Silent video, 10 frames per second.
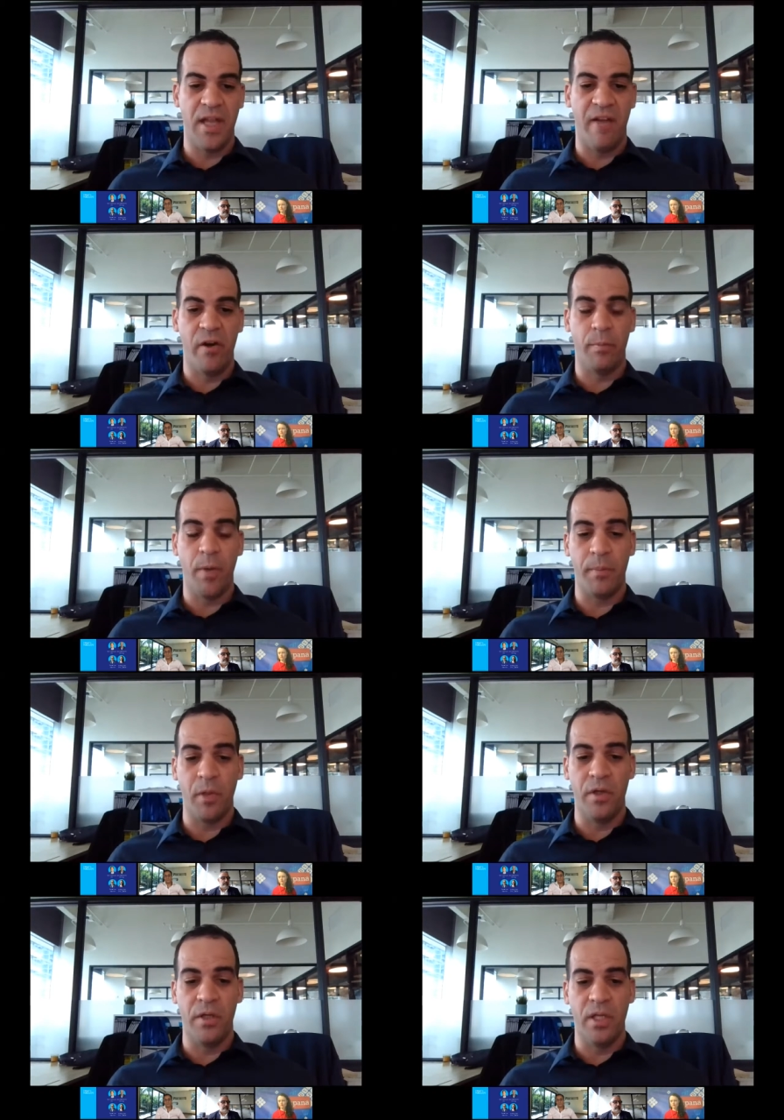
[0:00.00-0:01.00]
it's not very
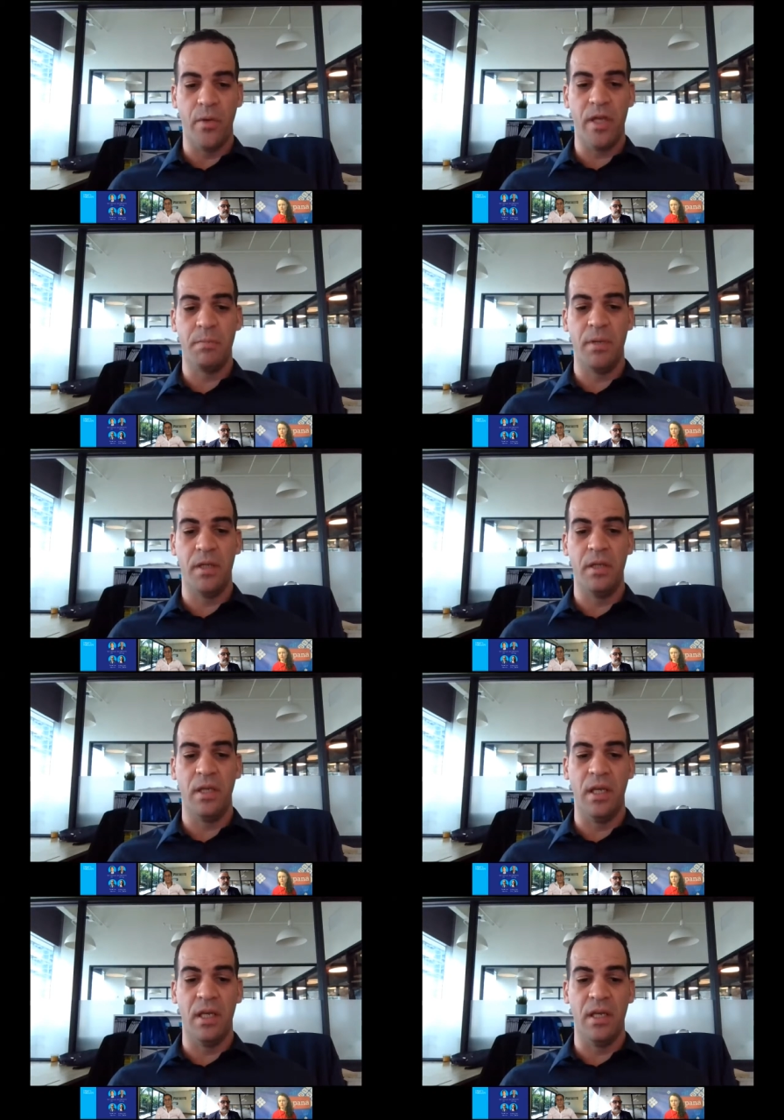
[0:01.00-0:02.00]
popular in the US, but
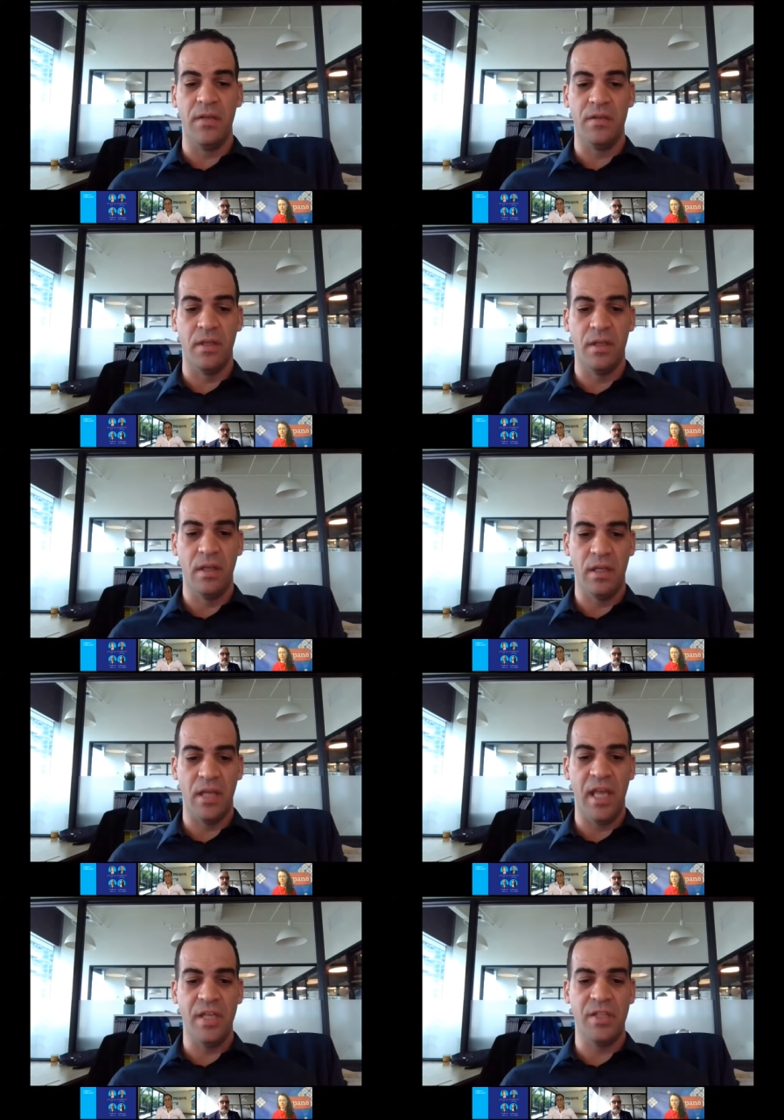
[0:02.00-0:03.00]
it is
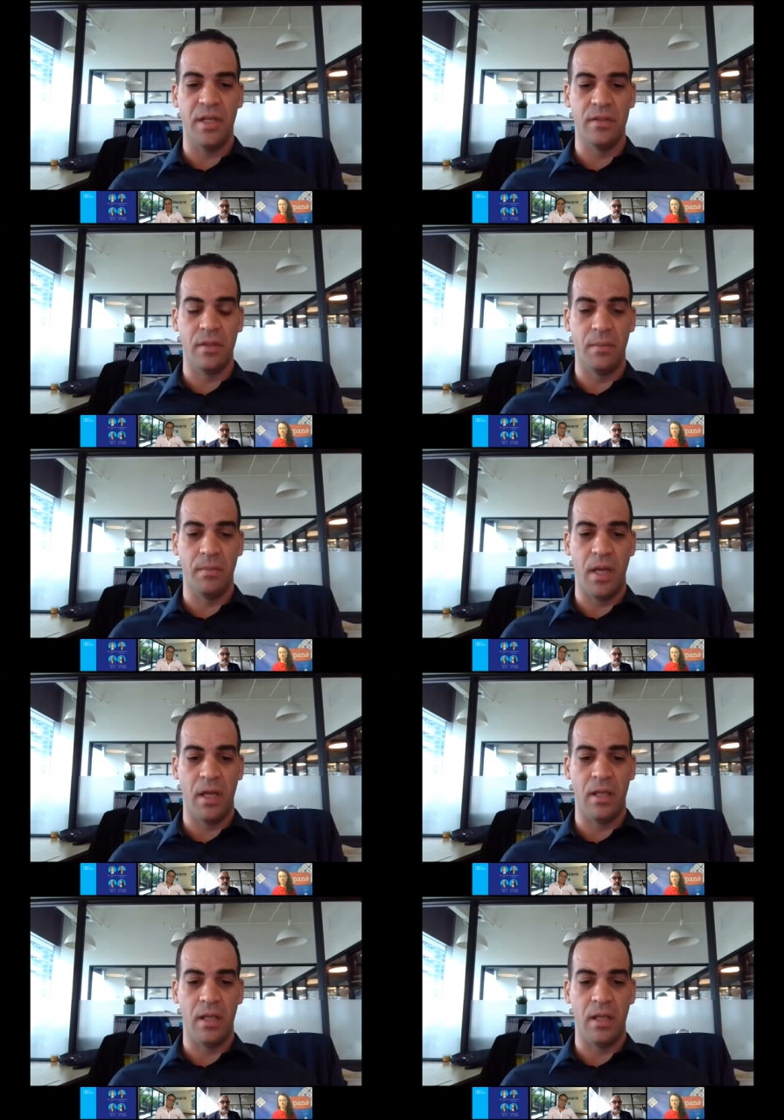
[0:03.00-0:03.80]
in Asia and some